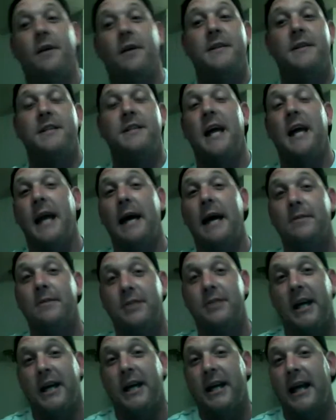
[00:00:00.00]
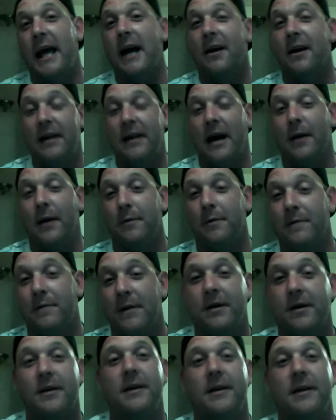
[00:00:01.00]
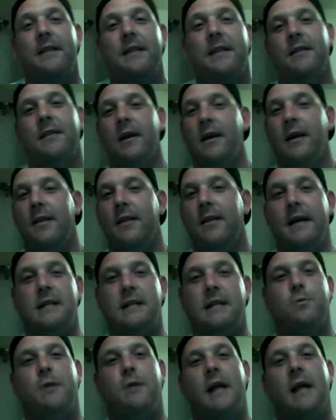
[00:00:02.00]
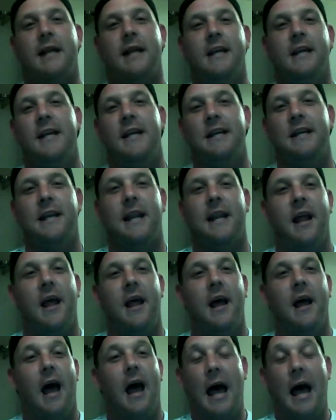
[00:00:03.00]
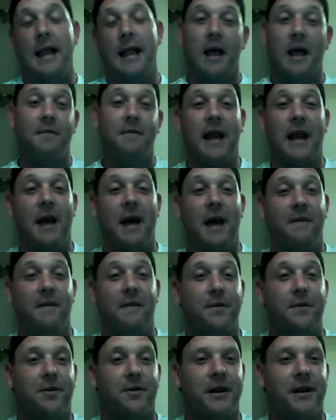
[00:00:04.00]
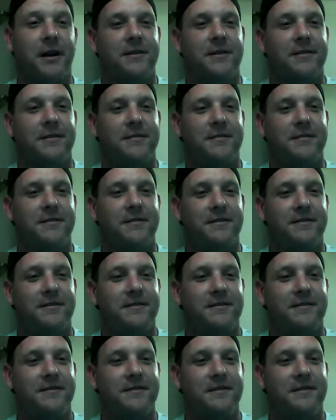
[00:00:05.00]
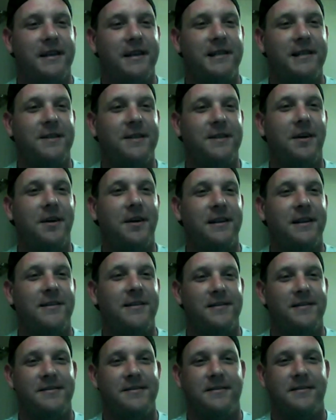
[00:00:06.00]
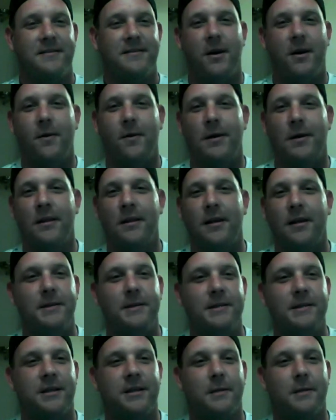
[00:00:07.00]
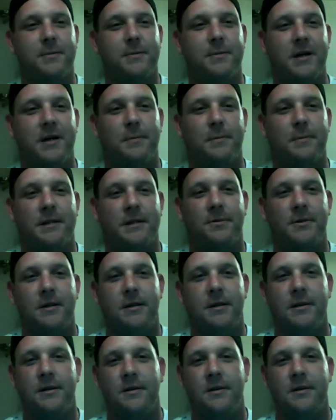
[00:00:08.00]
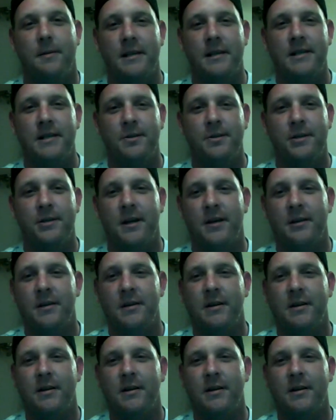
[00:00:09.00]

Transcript: this Hangout and check it out, and I'll reveal it, and that's what I did, and I love it. I feel great. It's great. Hold on. Let me stop sharing my screen here. Am I still sharing?